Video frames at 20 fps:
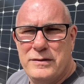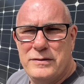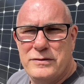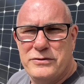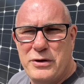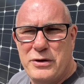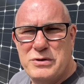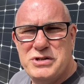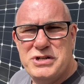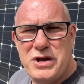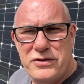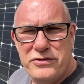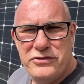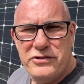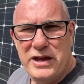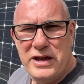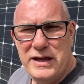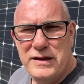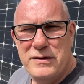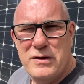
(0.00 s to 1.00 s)
So as you can
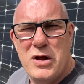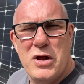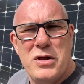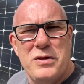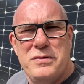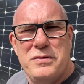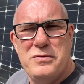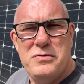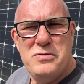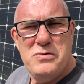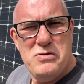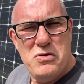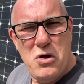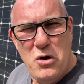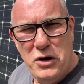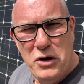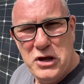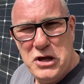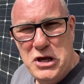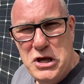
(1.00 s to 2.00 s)
see, not
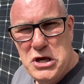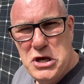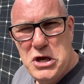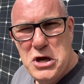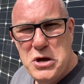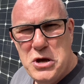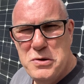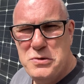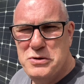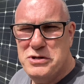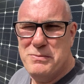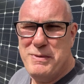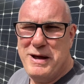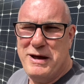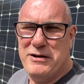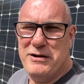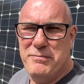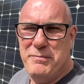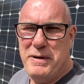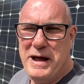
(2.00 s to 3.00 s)
a huge
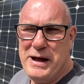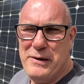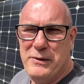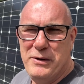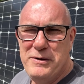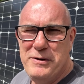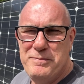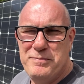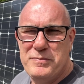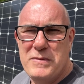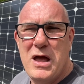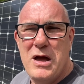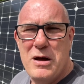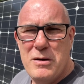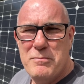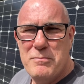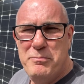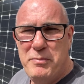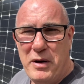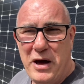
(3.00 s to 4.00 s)
amount of power,
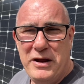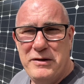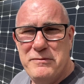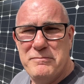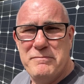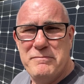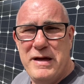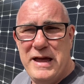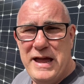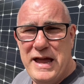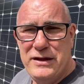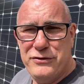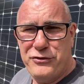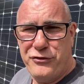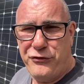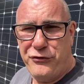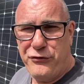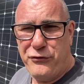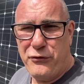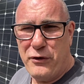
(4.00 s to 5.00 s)
but It's
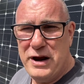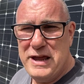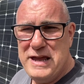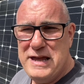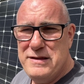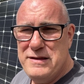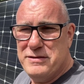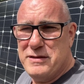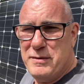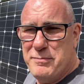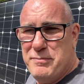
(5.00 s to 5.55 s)
free.